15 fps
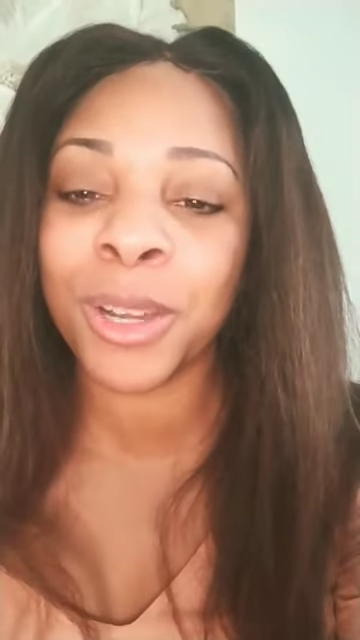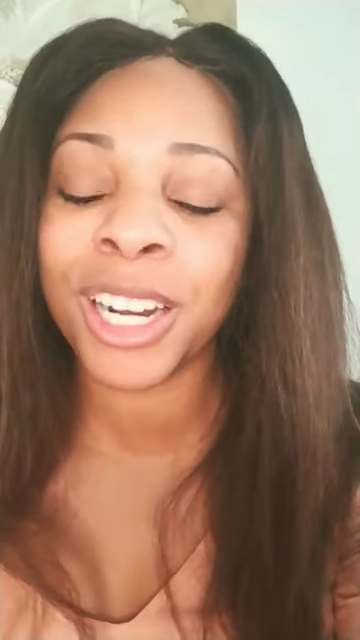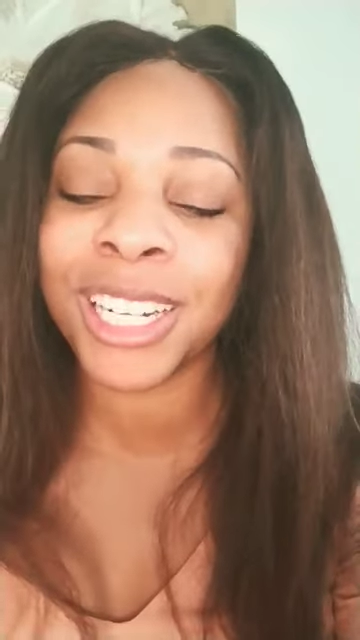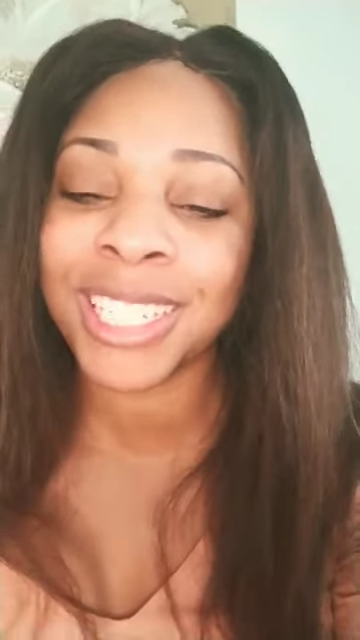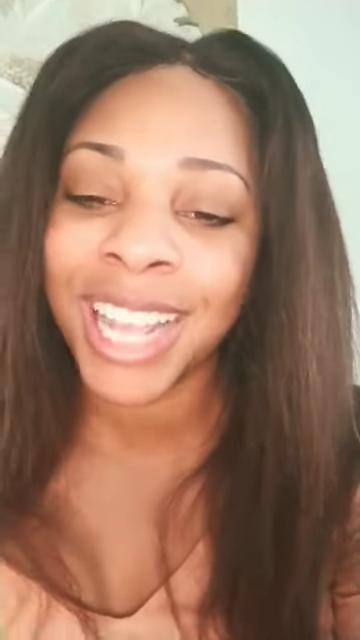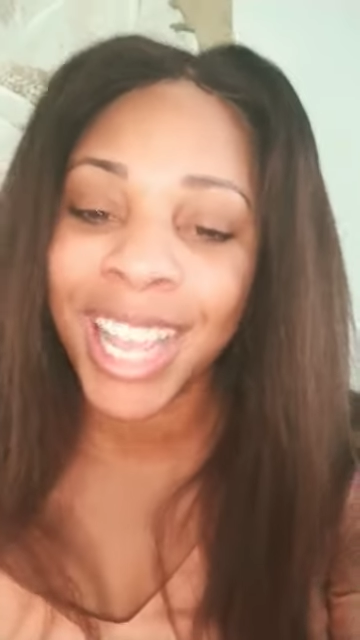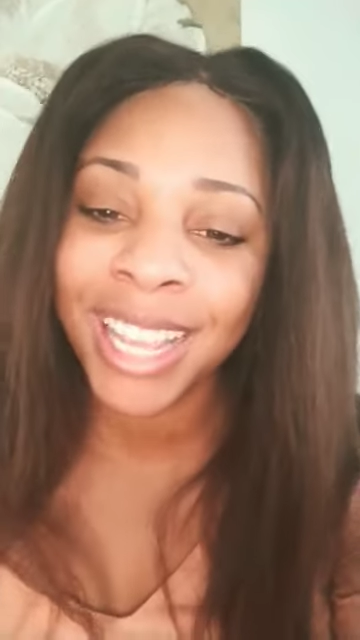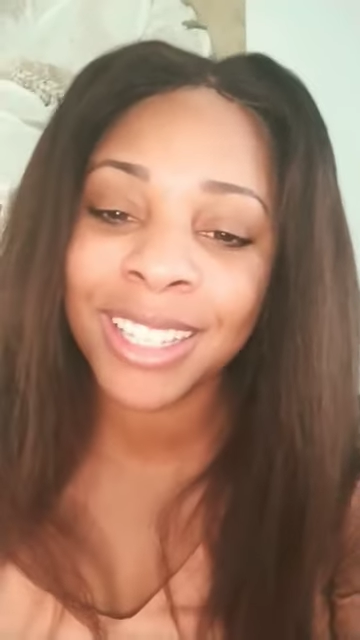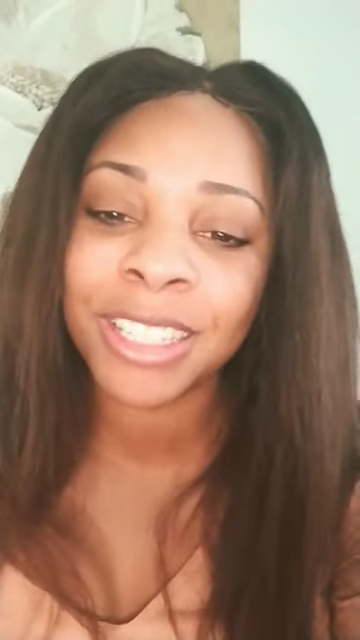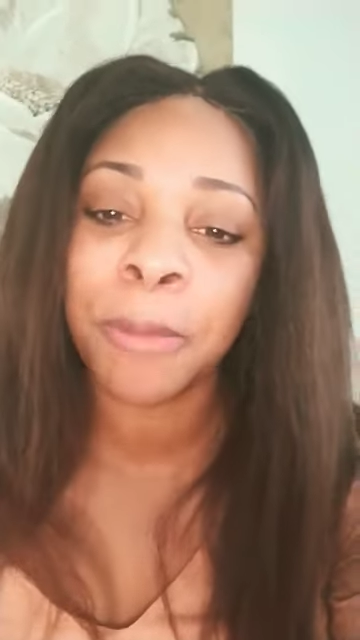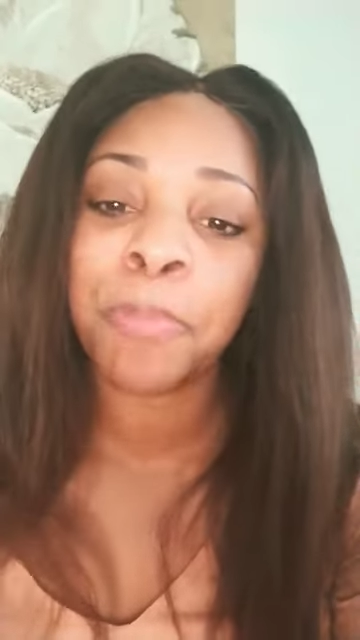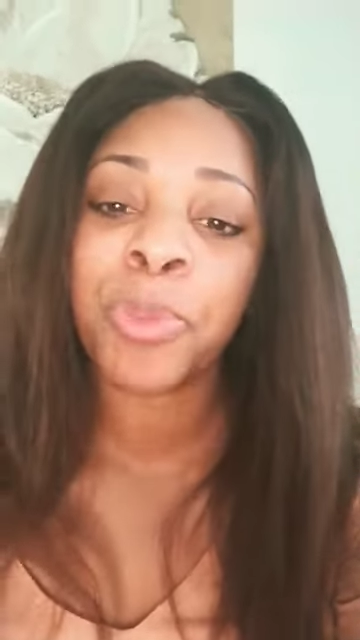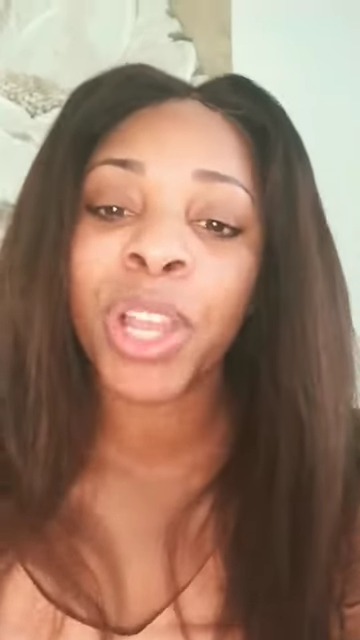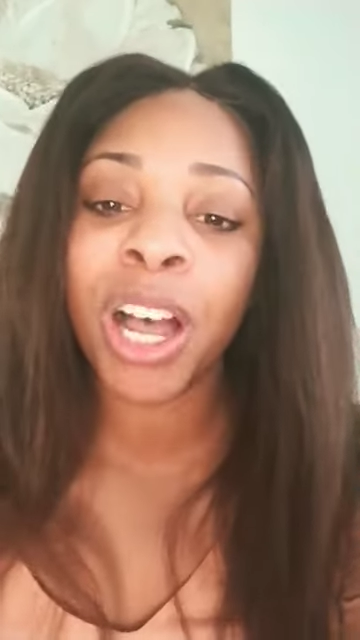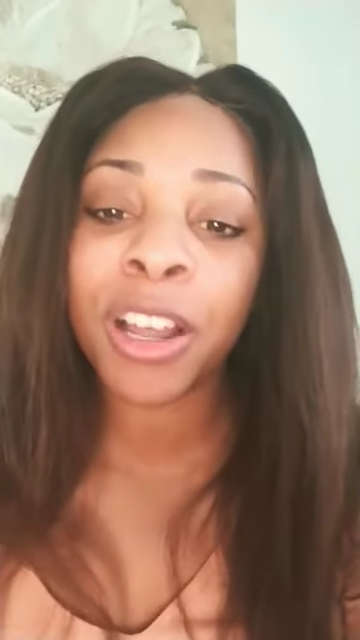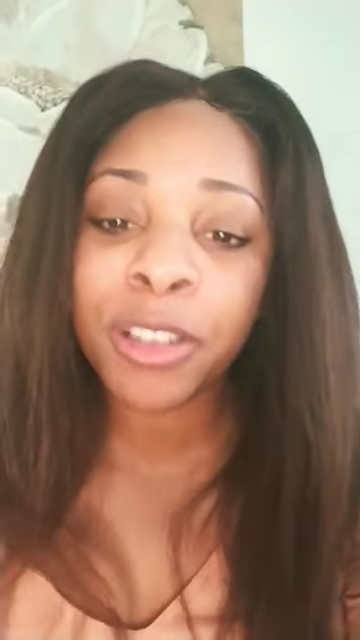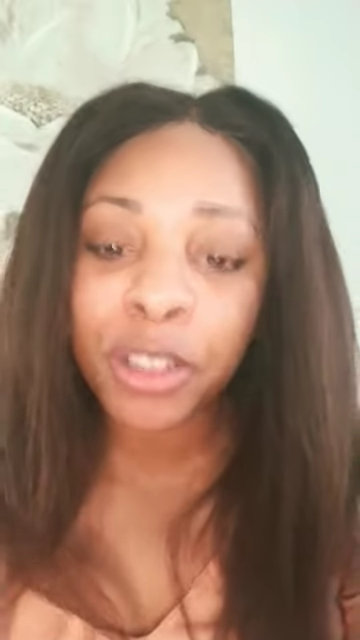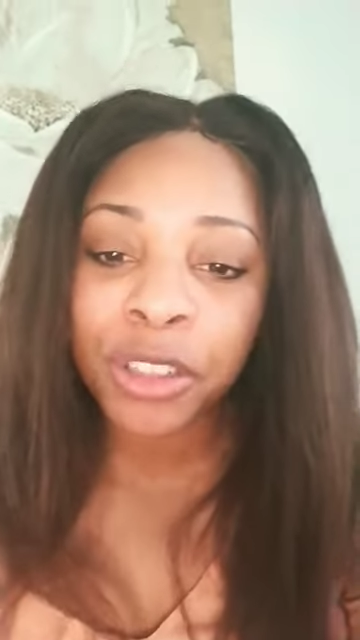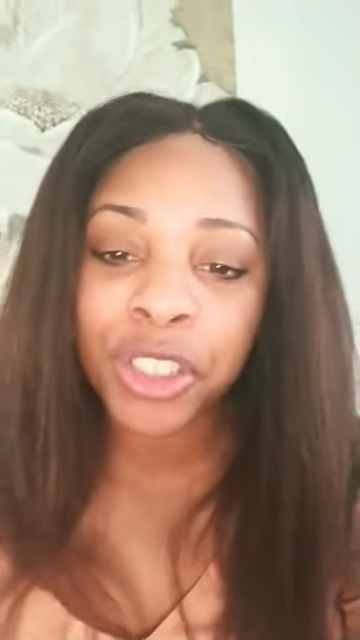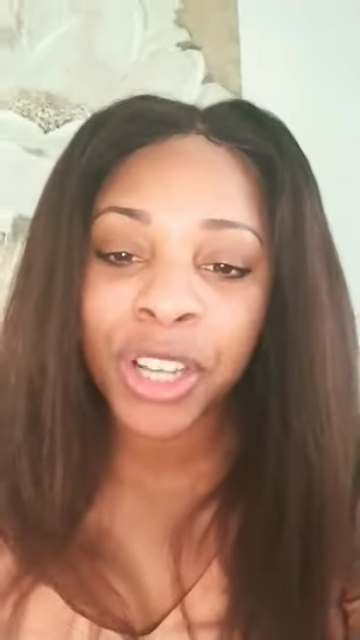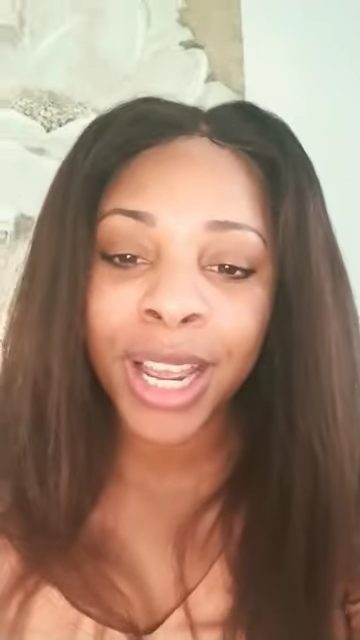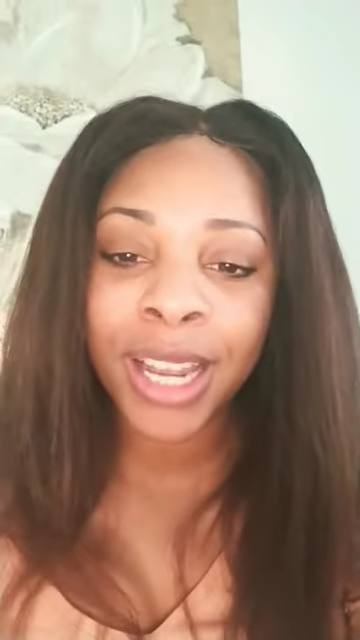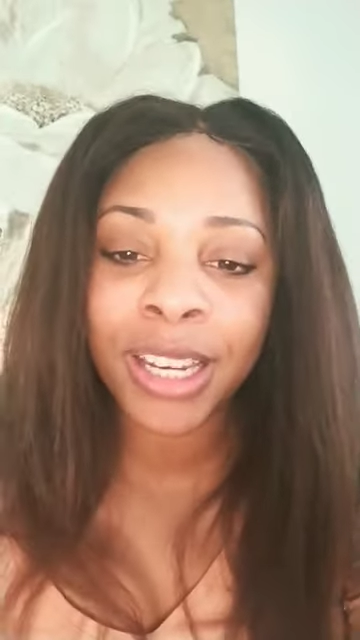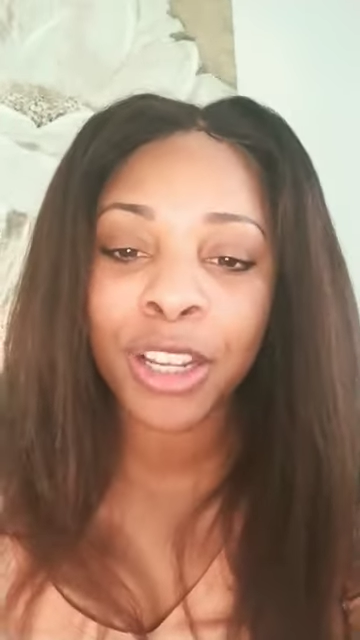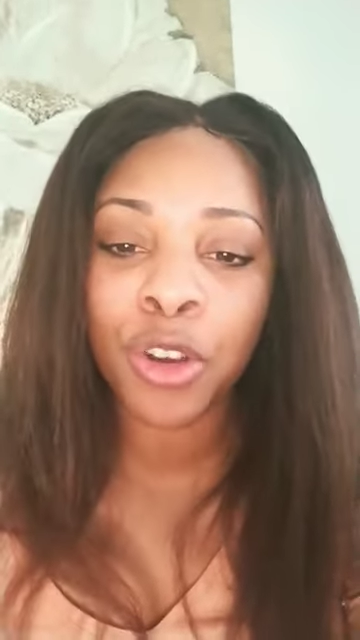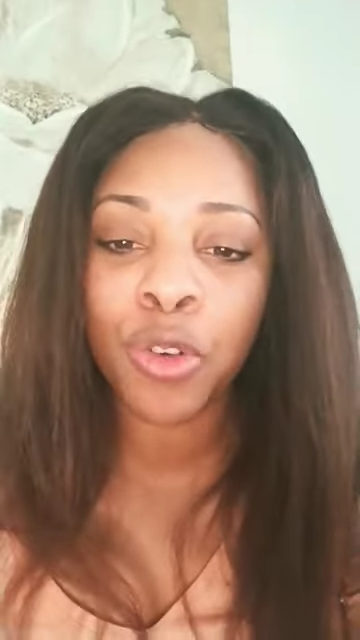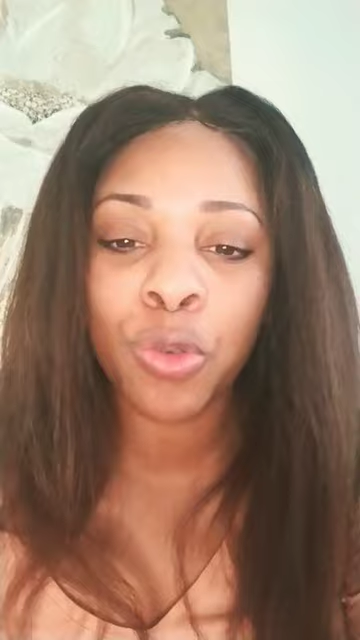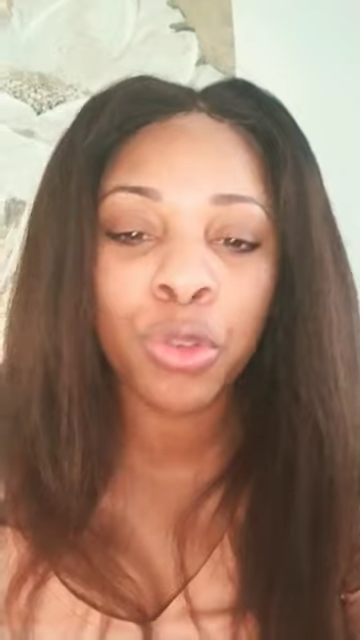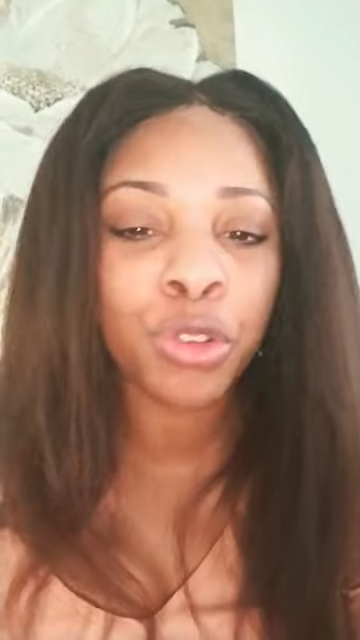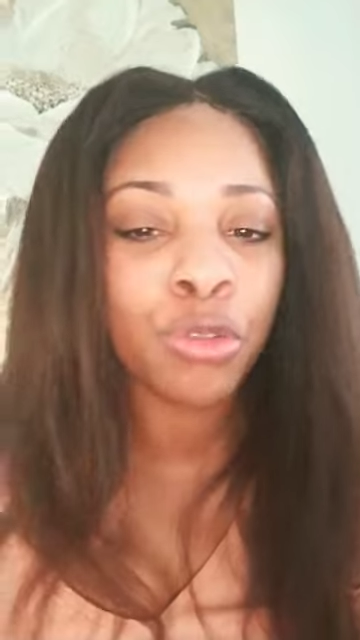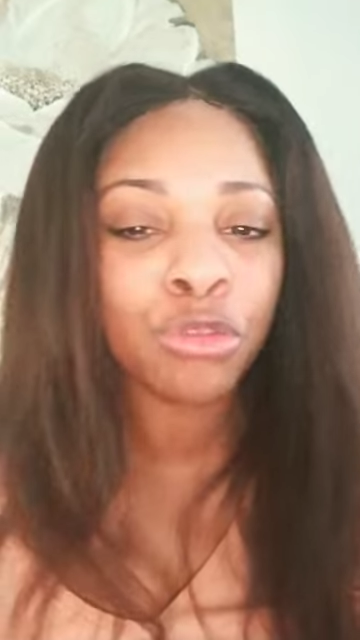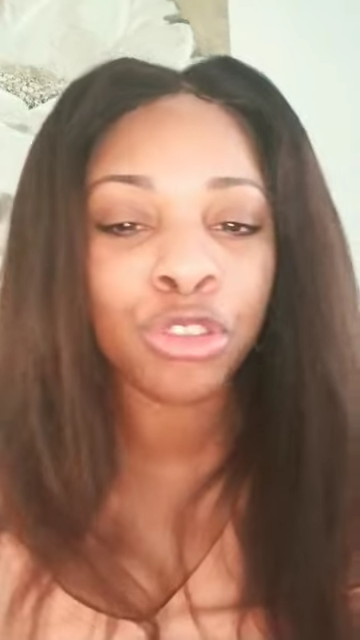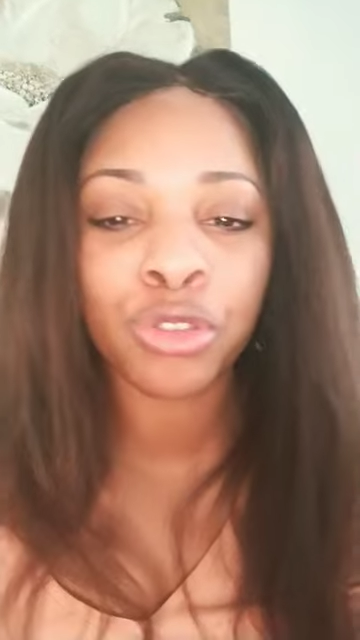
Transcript: but it takes understanding who you